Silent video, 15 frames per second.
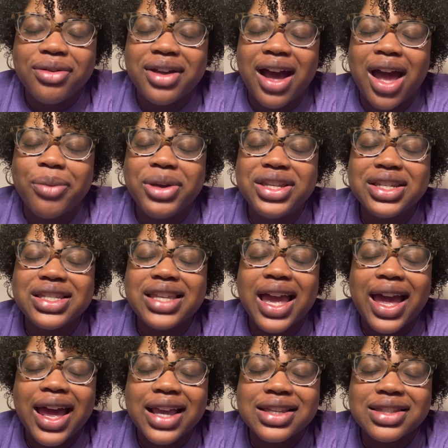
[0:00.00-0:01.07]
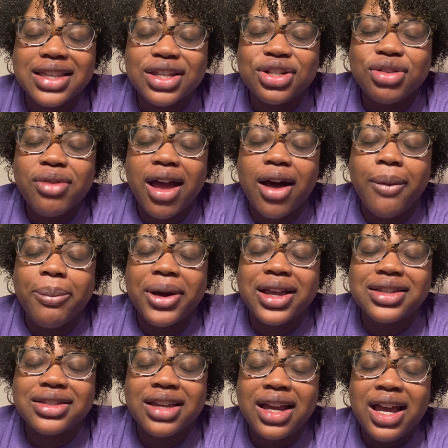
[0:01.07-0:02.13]
God, we just ask that you help
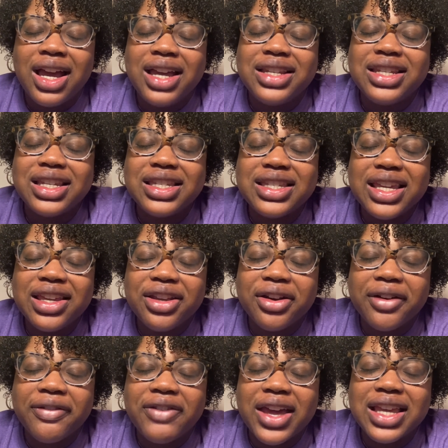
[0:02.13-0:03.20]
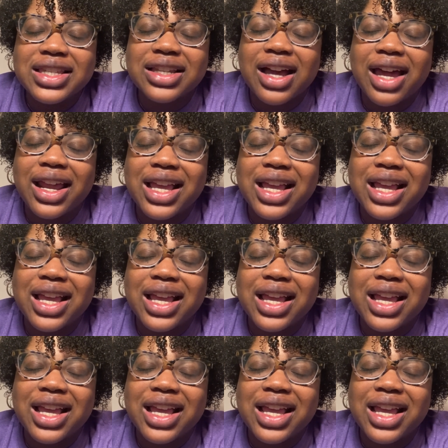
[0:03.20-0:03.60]
us to seek your face, God.